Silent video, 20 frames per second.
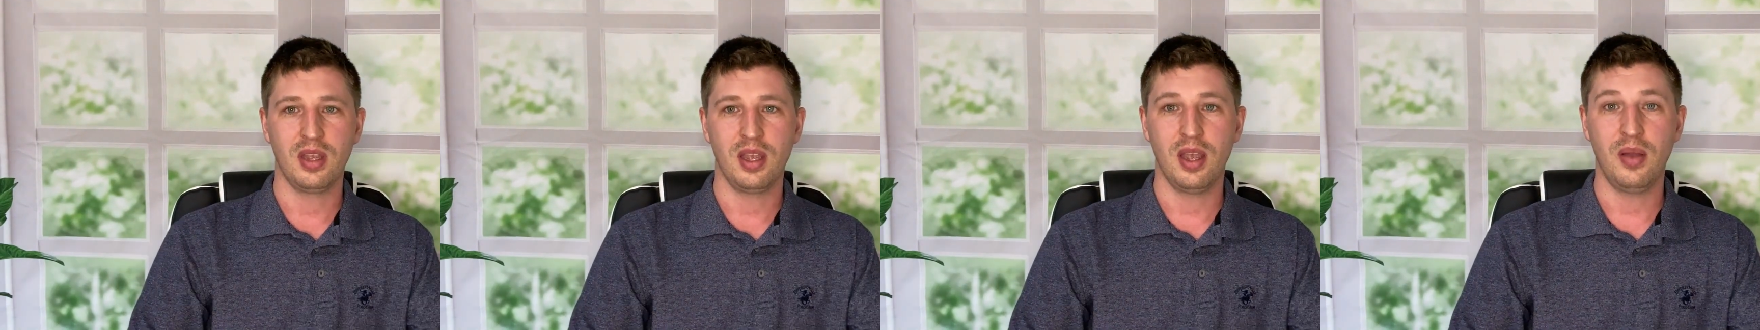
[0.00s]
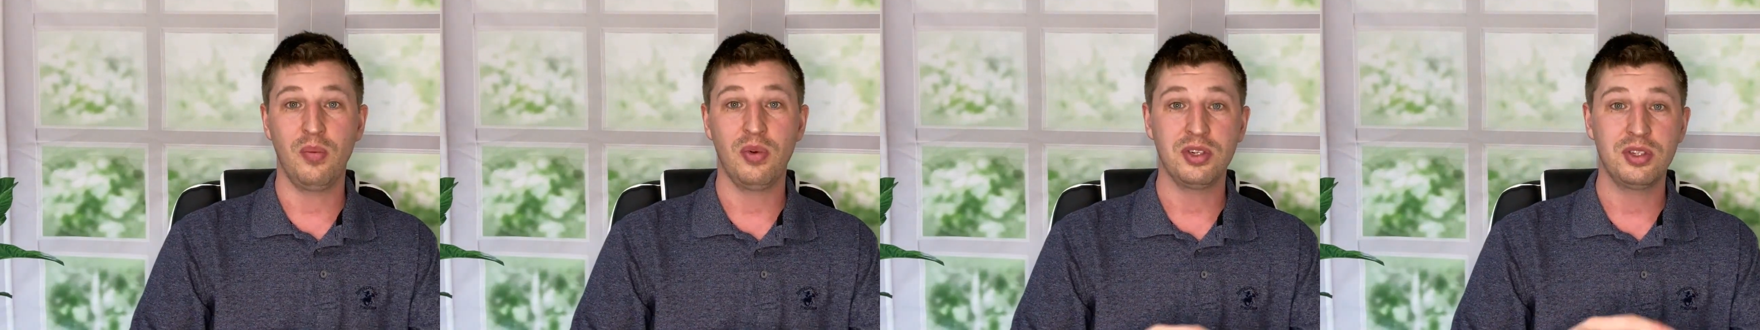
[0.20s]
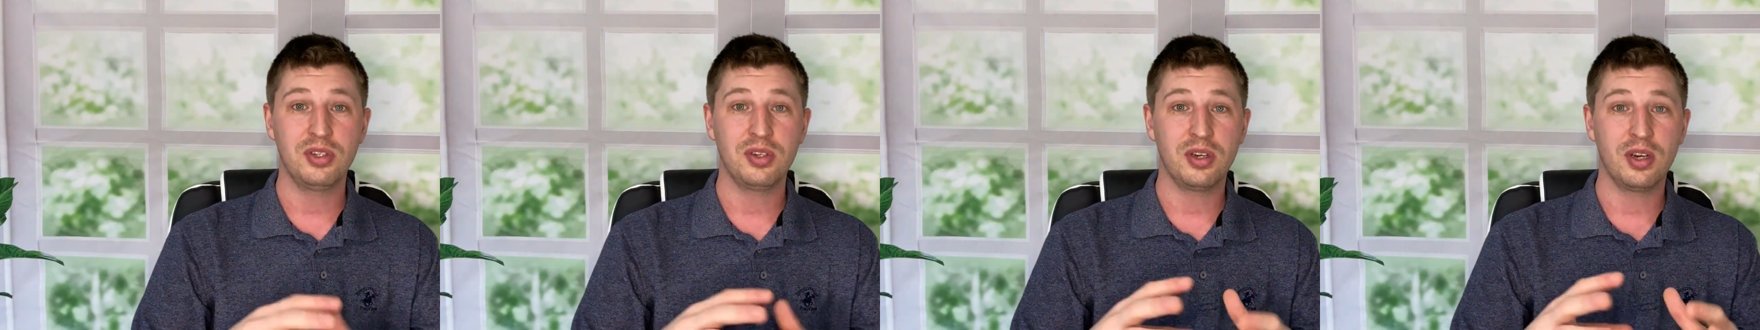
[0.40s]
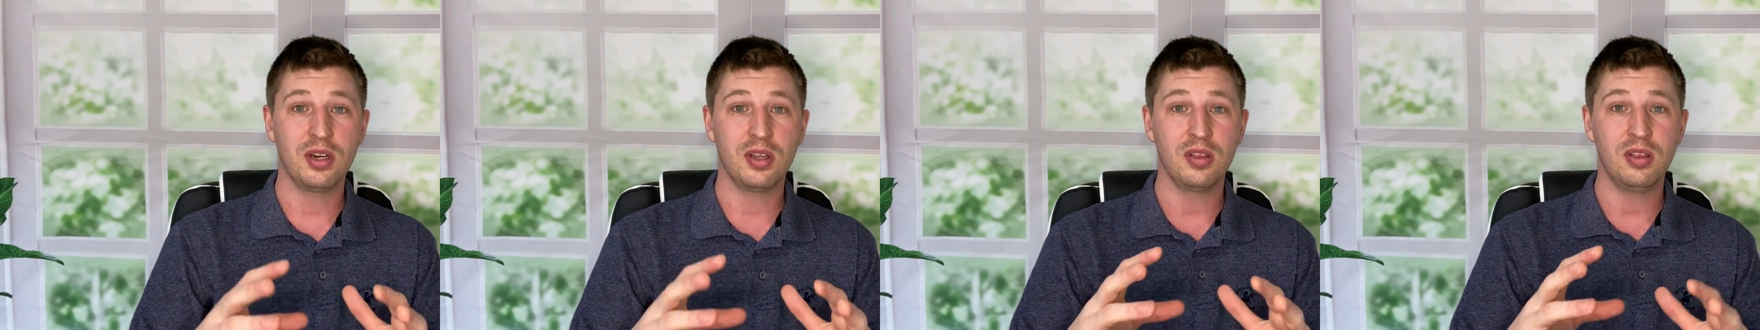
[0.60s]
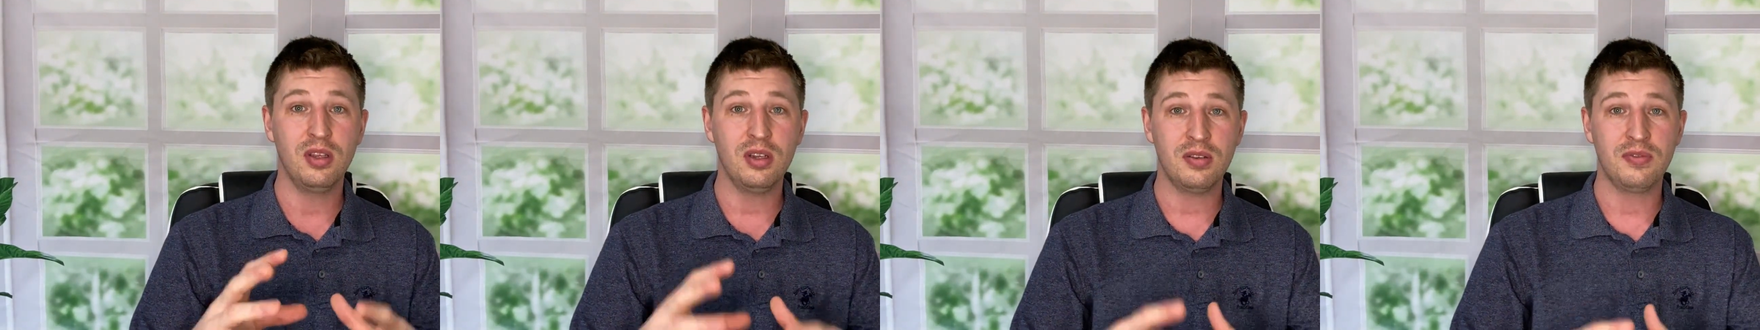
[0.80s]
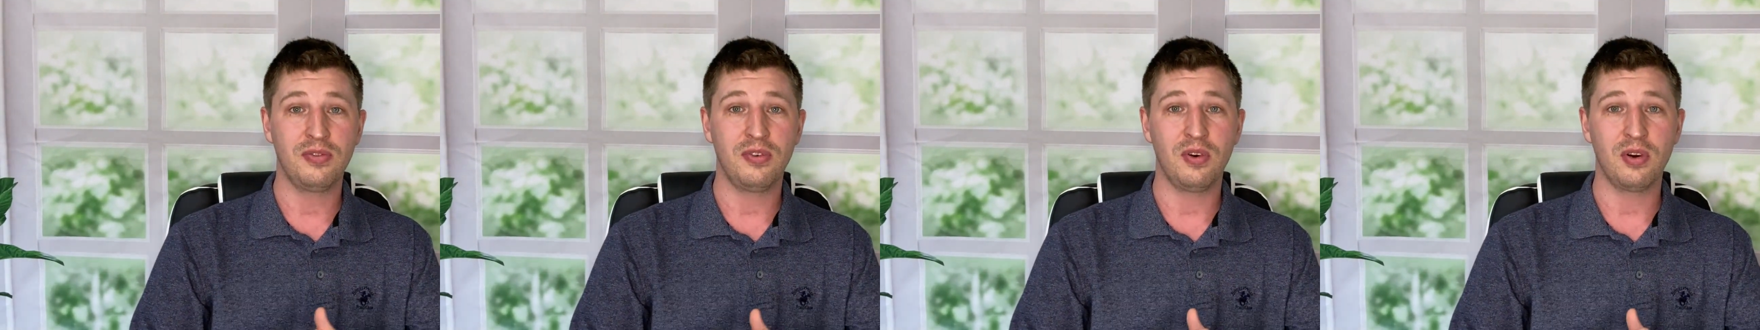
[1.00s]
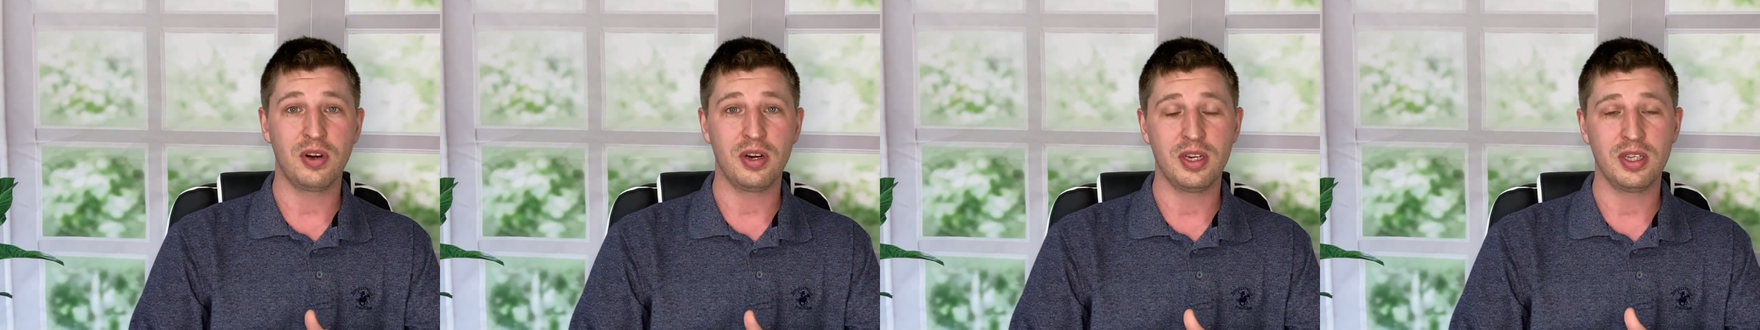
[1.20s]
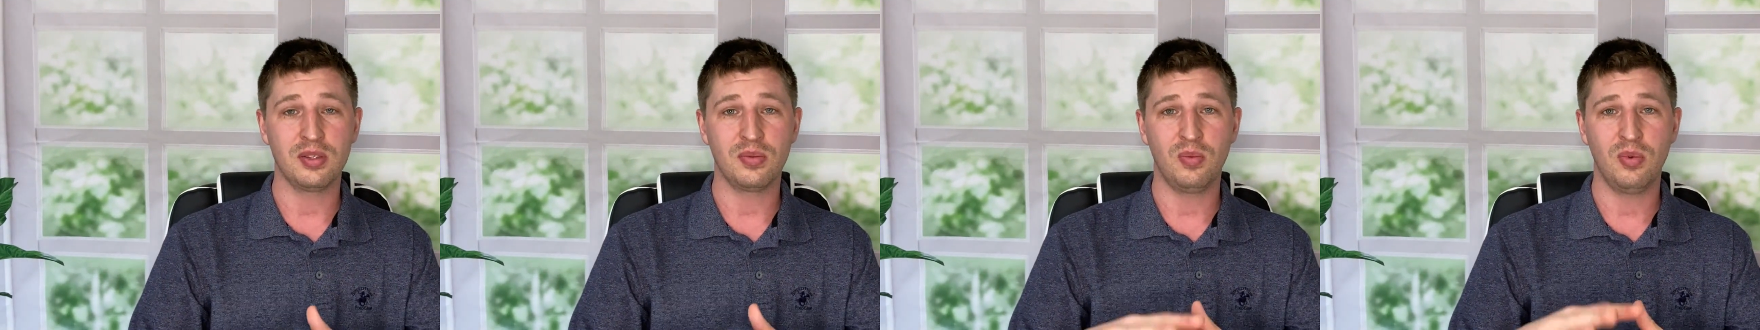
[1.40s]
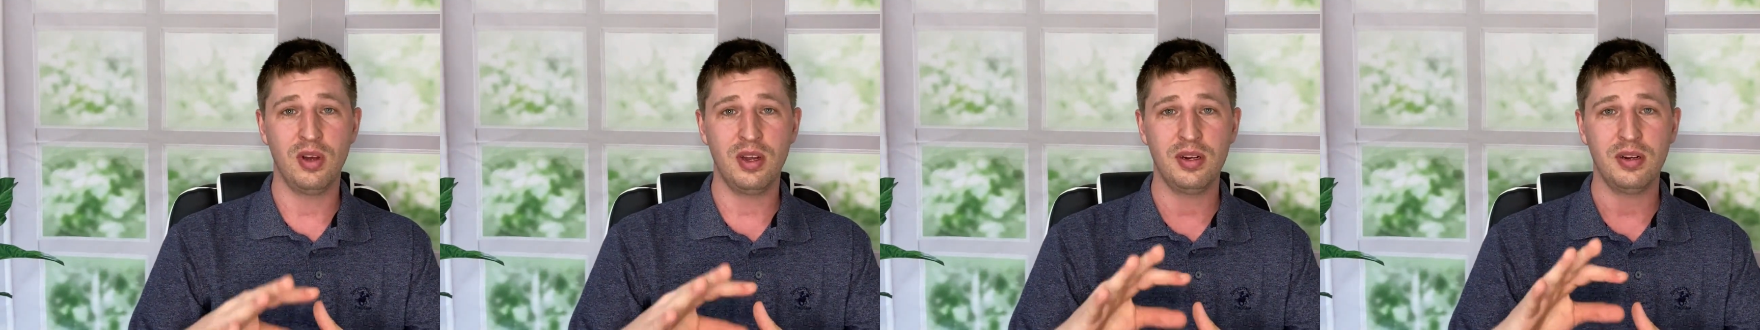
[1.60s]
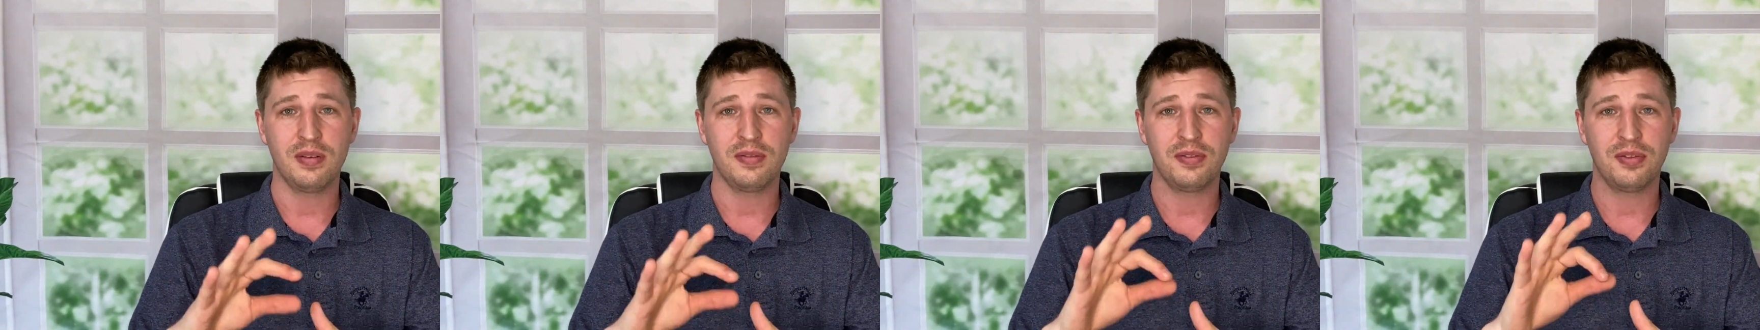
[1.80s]
And what you're going to look for is
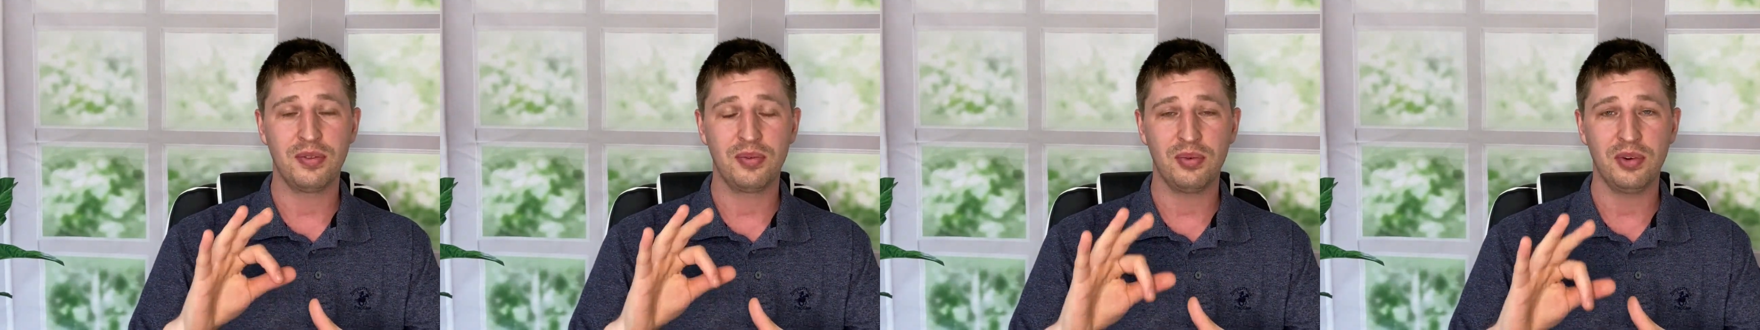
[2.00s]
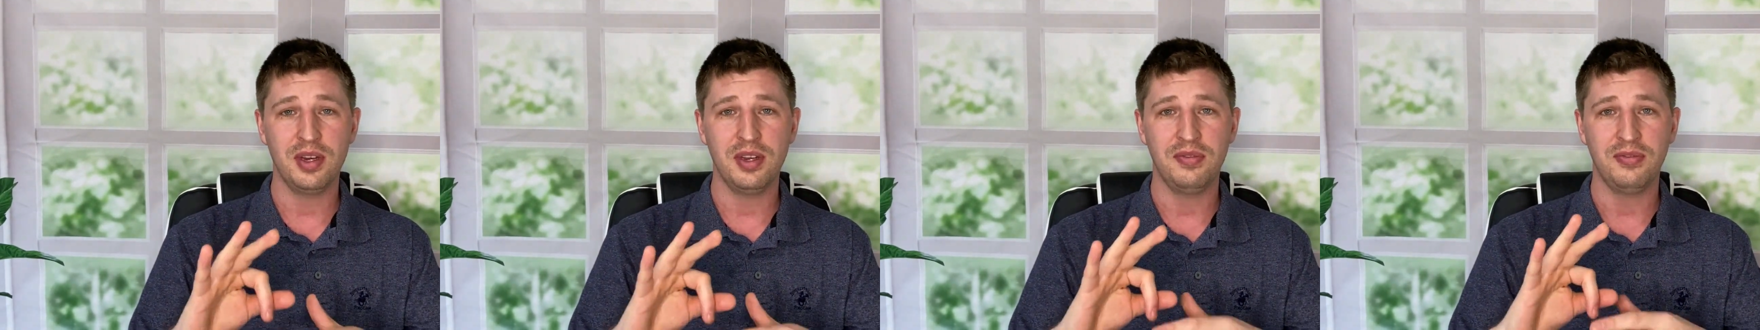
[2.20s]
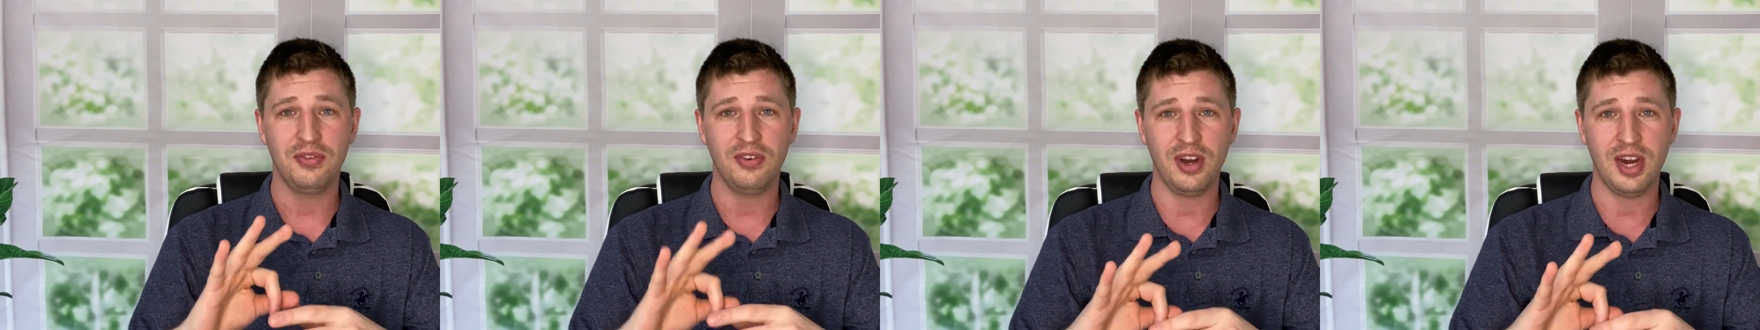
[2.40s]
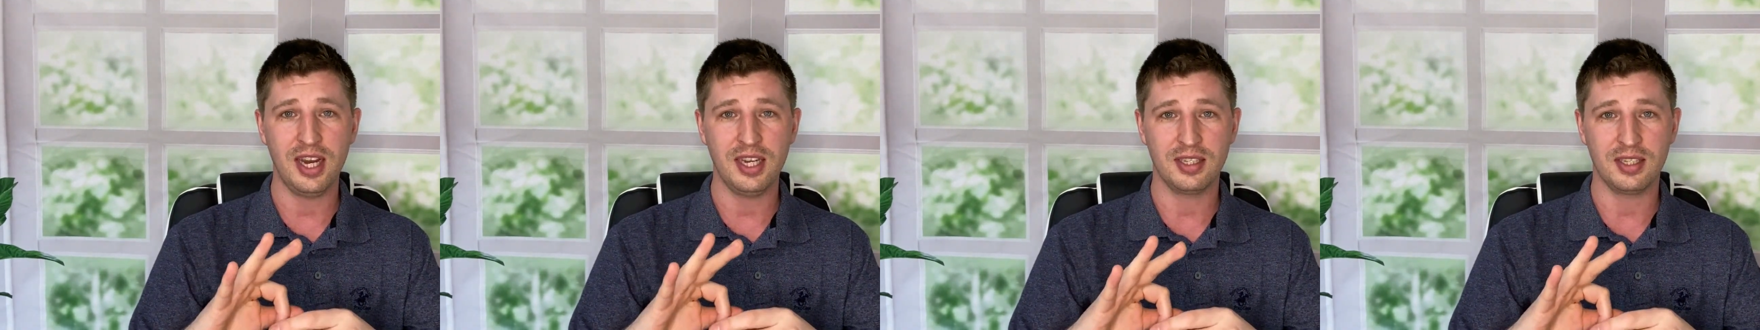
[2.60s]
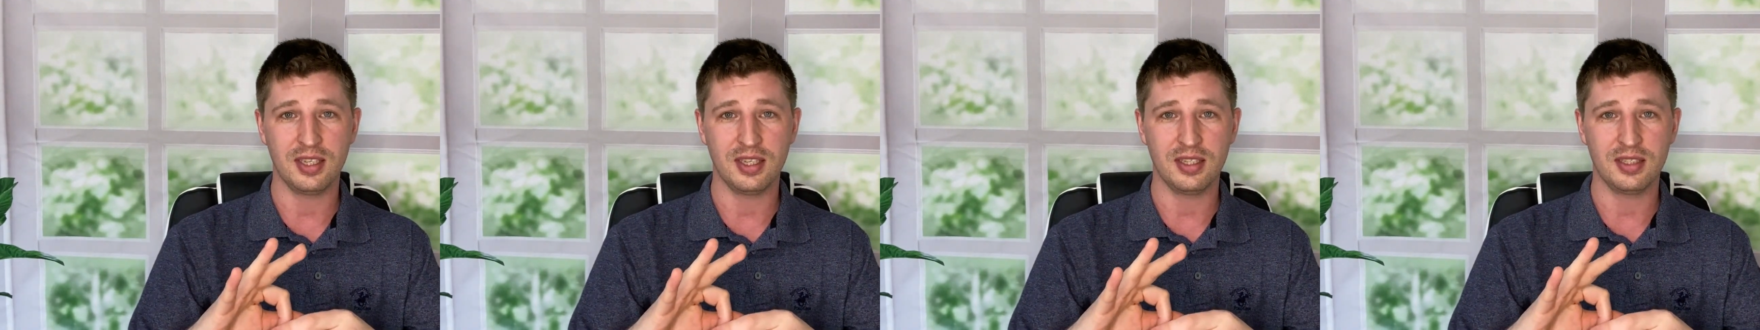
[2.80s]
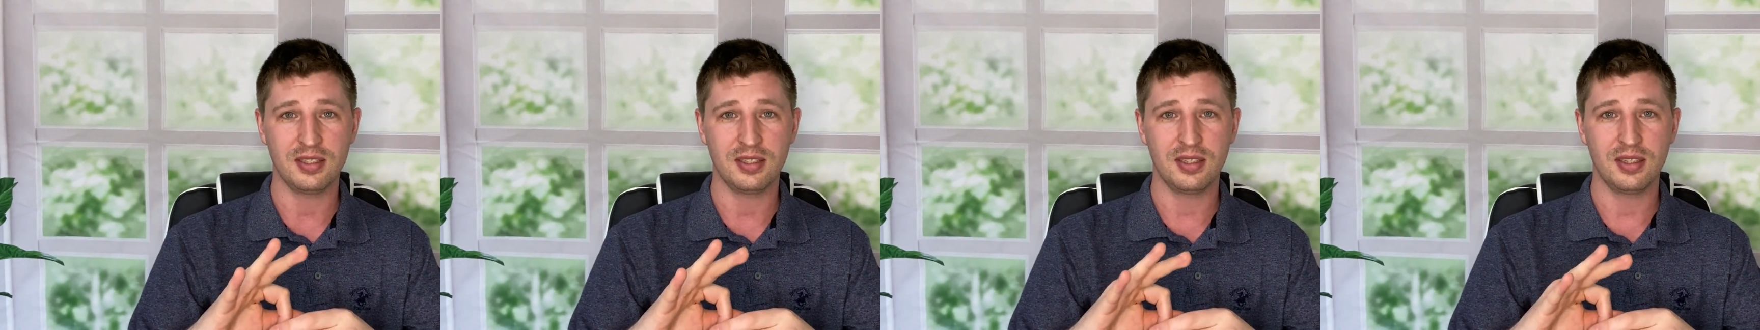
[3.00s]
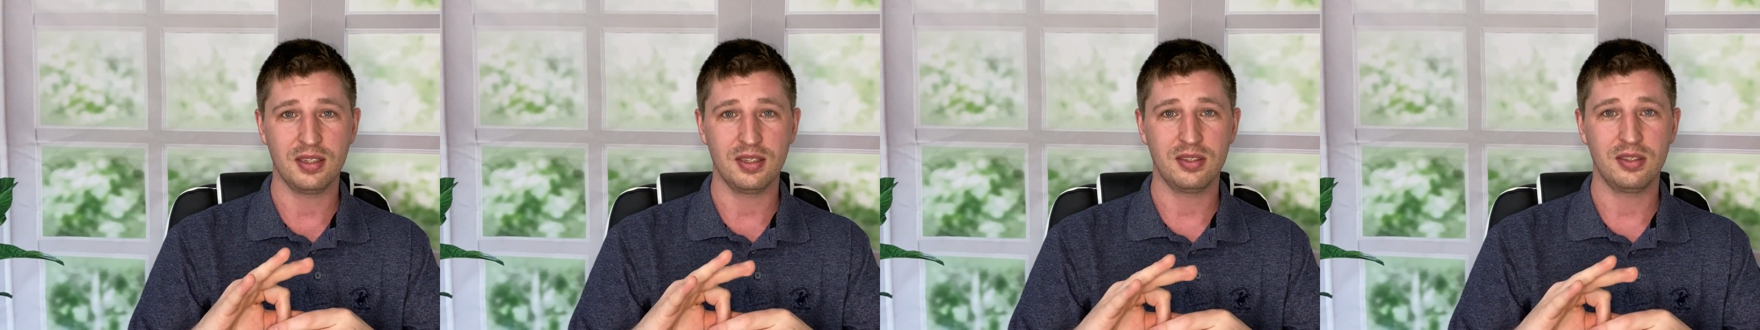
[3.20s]
one of 3 phrases